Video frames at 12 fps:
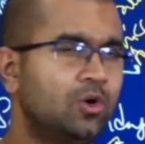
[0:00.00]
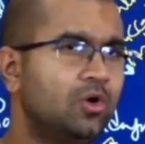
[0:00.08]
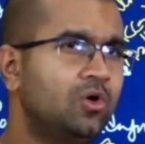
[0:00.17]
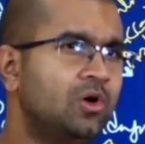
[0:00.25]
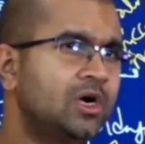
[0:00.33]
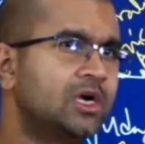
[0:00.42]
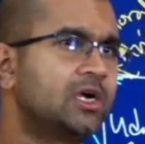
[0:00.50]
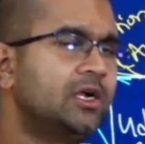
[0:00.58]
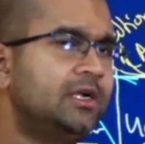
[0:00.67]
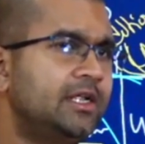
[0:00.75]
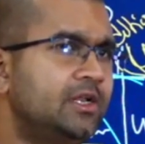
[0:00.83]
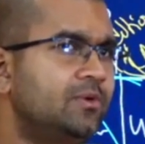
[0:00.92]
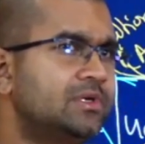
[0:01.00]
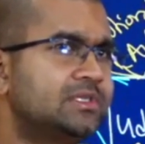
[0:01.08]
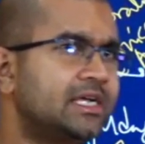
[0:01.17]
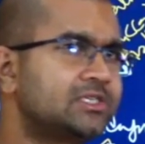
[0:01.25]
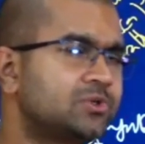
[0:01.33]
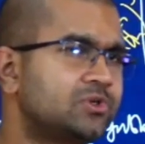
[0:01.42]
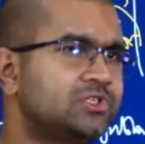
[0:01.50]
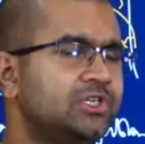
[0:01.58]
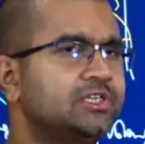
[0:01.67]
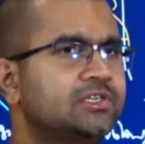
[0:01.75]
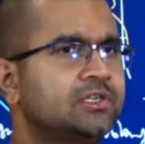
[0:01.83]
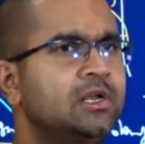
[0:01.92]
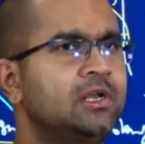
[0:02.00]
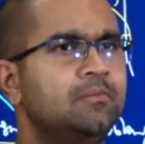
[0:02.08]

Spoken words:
or continuous association.